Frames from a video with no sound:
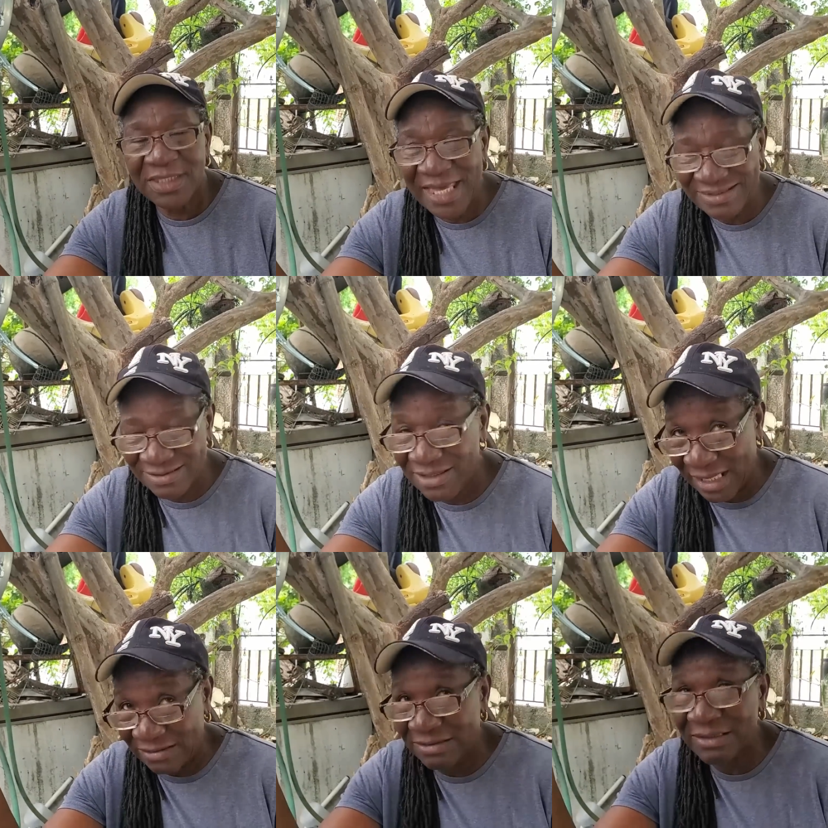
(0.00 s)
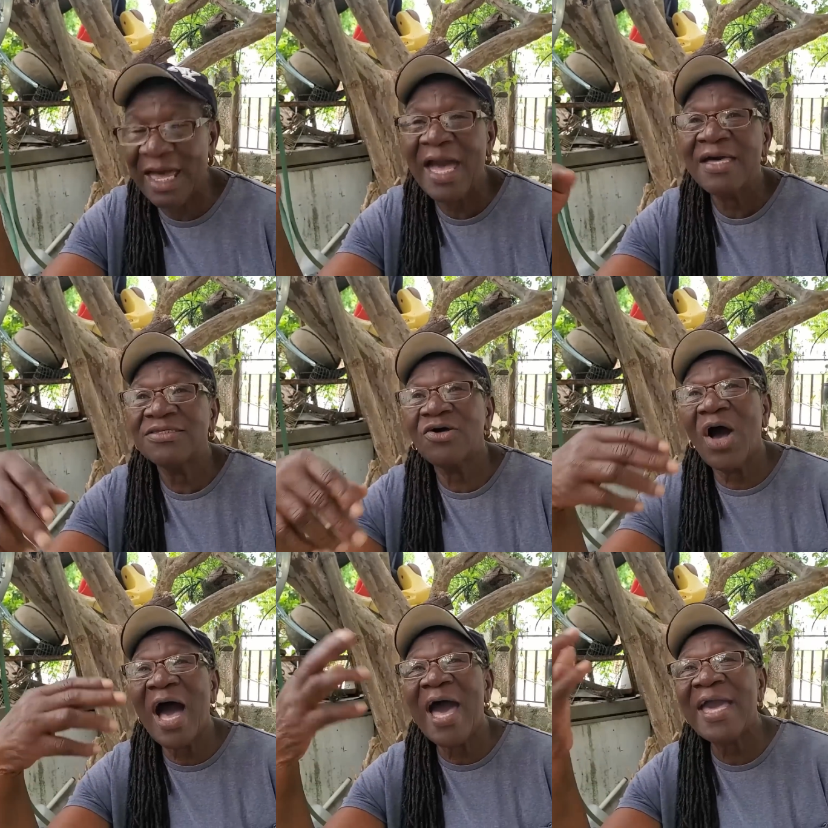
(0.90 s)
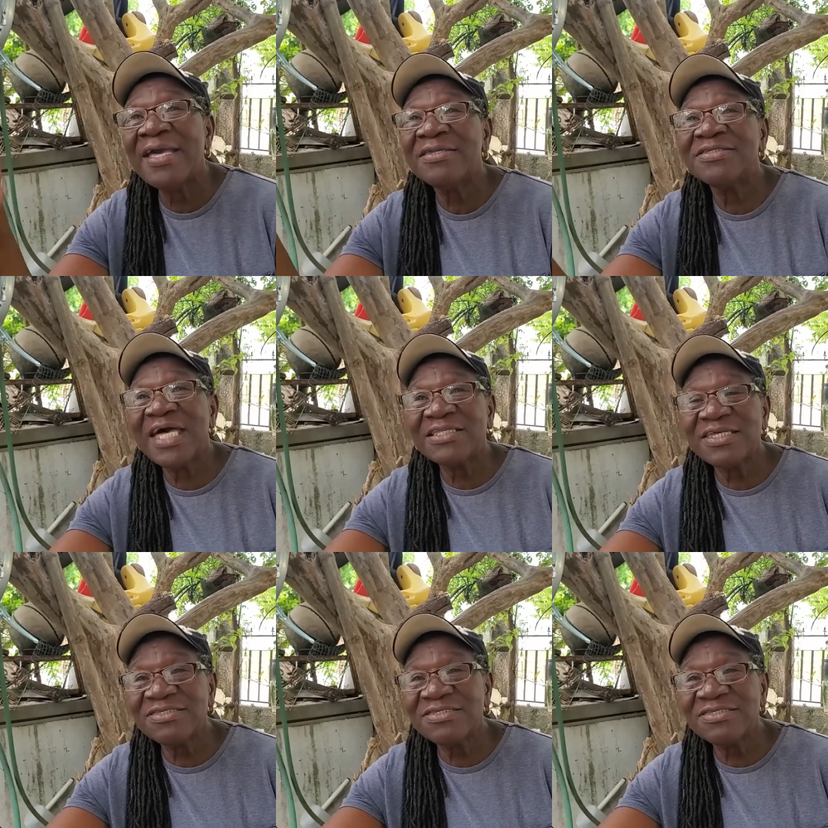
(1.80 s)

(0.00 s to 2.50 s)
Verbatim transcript: Huh? Yes, yes. Okay. So I set the